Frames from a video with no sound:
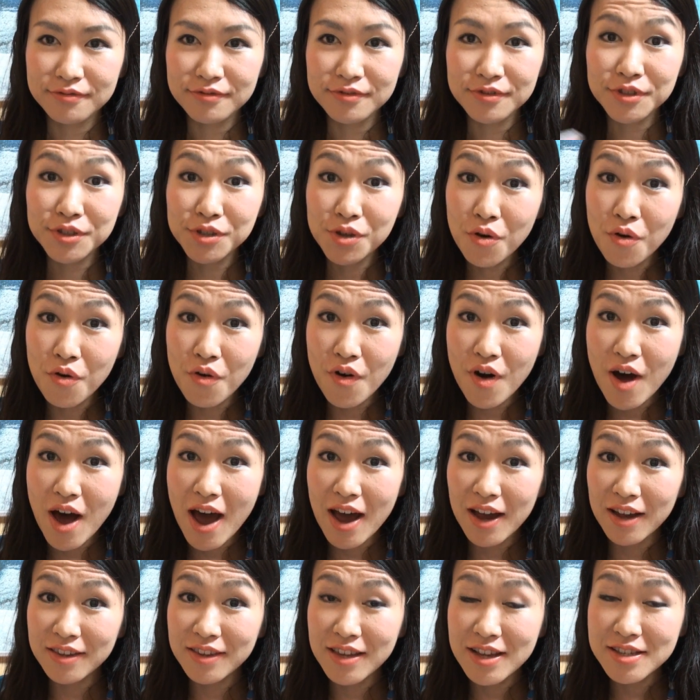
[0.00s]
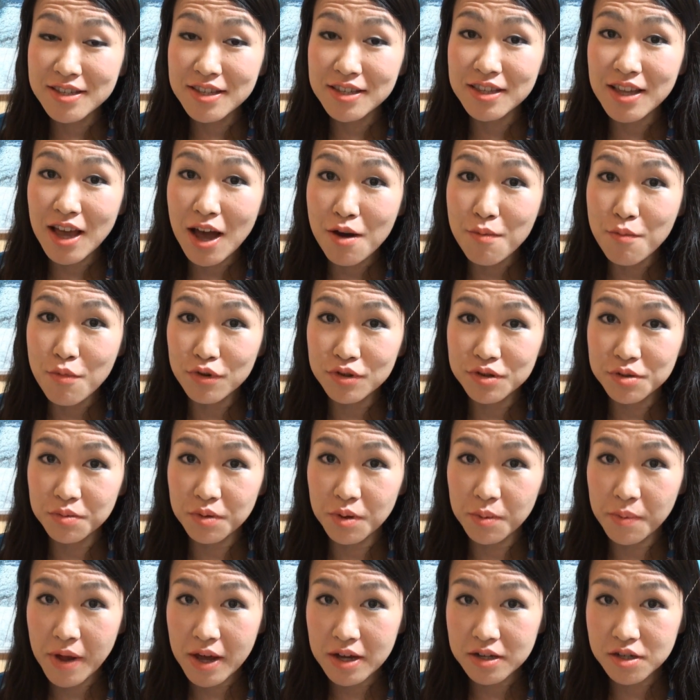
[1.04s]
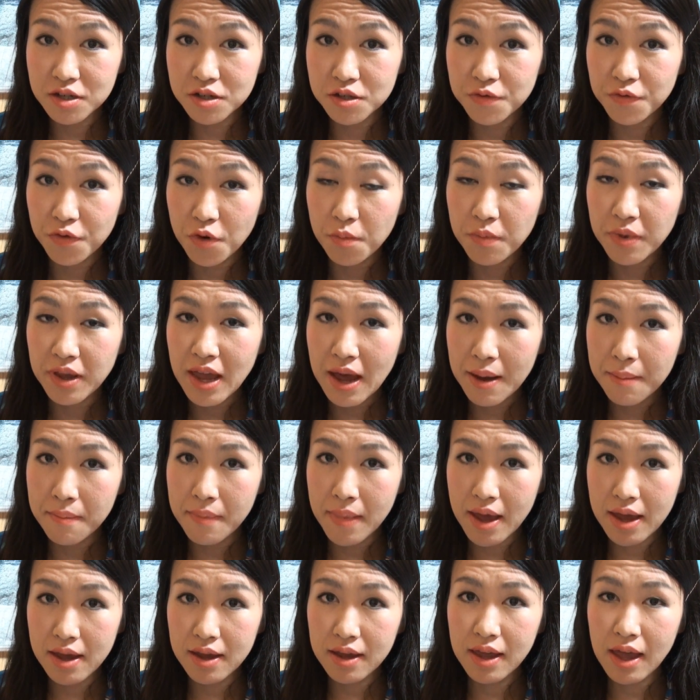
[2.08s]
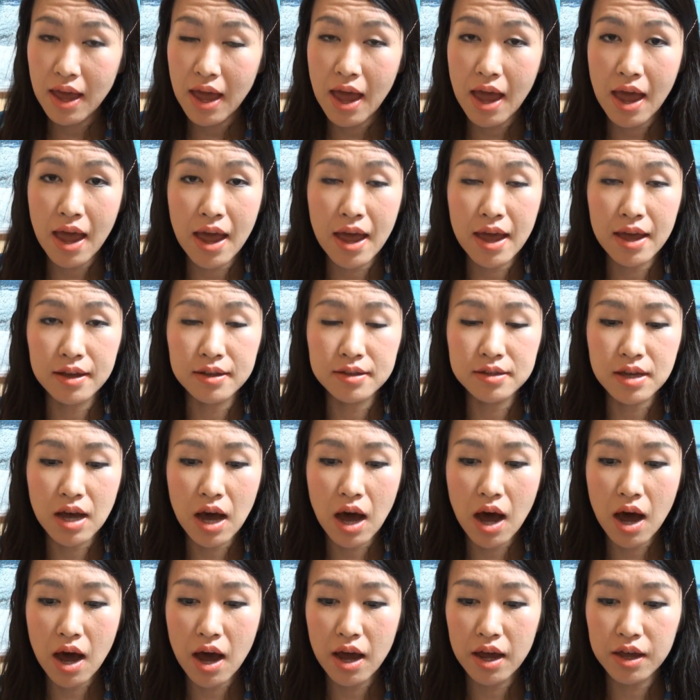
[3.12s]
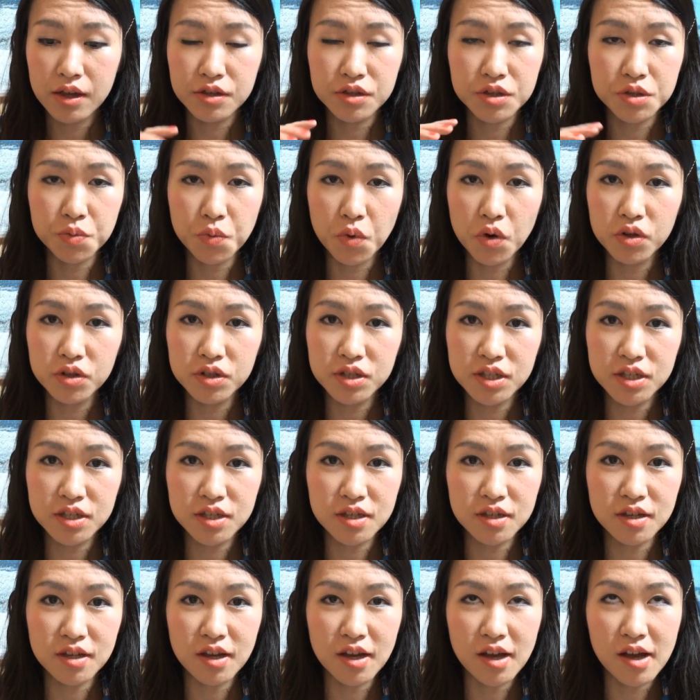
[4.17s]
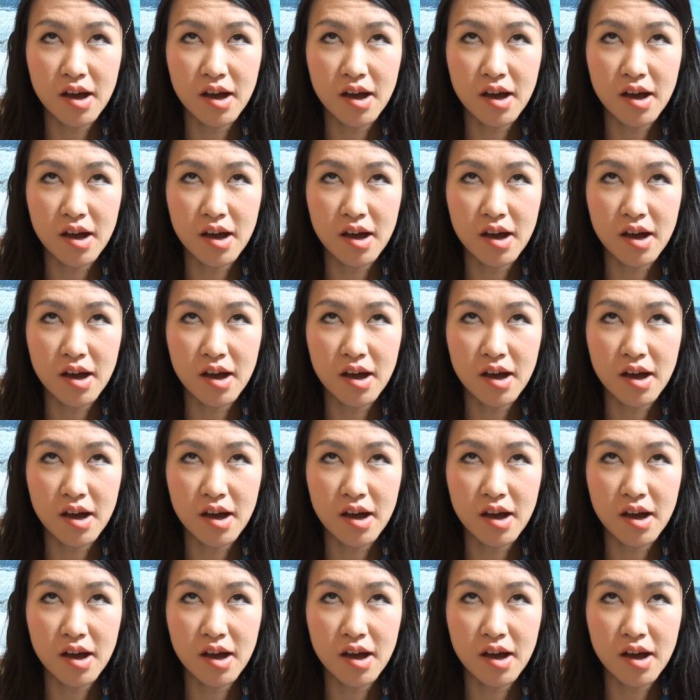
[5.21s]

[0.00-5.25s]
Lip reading: So I tested out most of the blushes from CANMAKE, and I swatched